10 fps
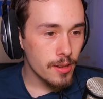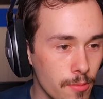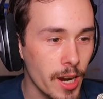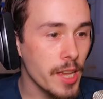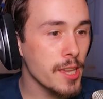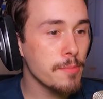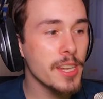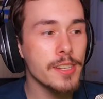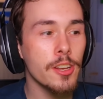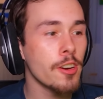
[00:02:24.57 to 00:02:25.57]
Why are they
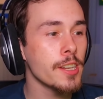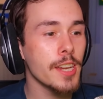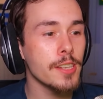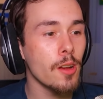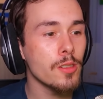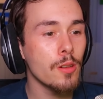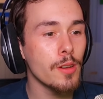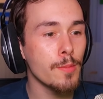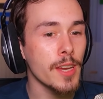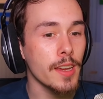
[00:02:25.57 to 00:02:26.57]
being so antisocial
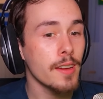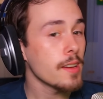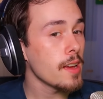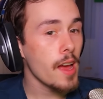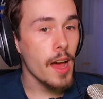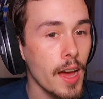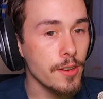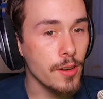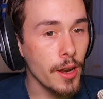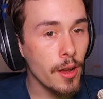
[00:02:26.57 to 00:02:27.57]
with me? I do not